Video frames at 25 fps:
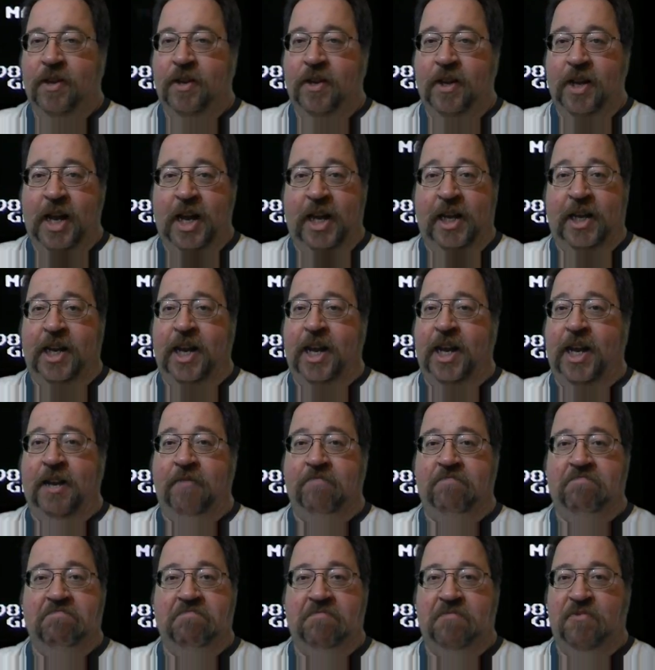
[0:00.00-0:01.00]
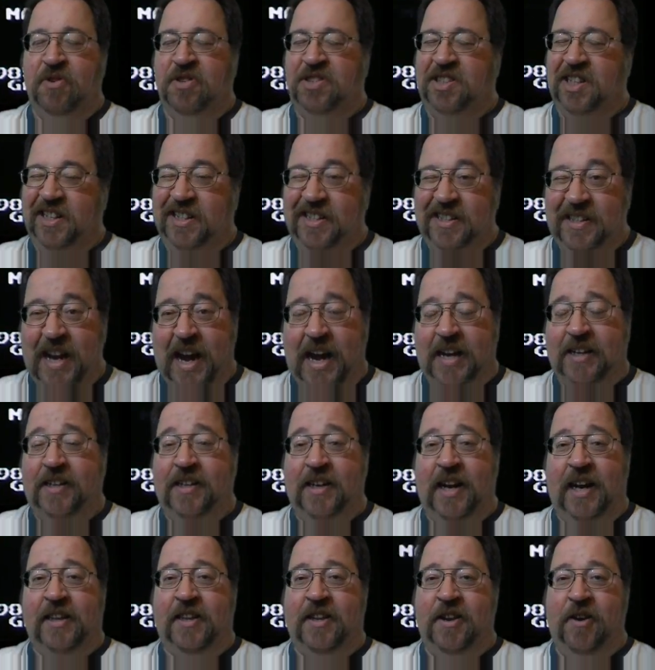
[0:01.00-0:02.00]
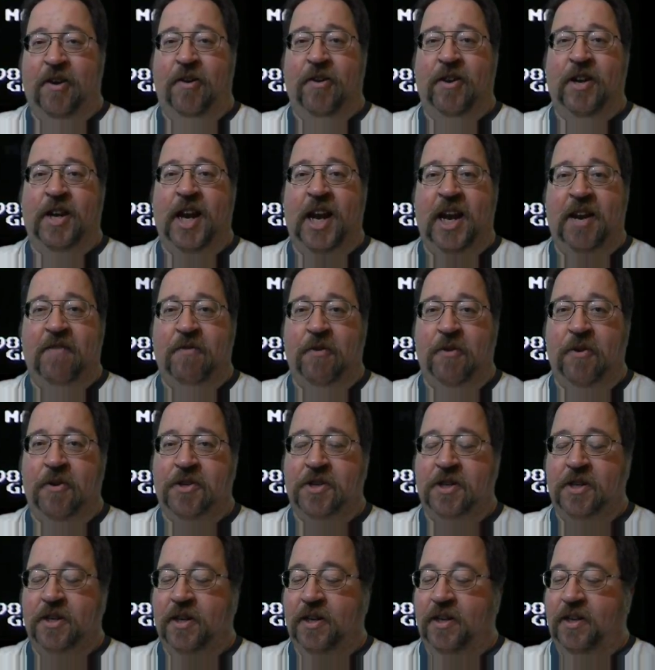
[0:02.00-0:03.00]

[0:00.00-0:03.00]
And again, looks exactly like the arcade version.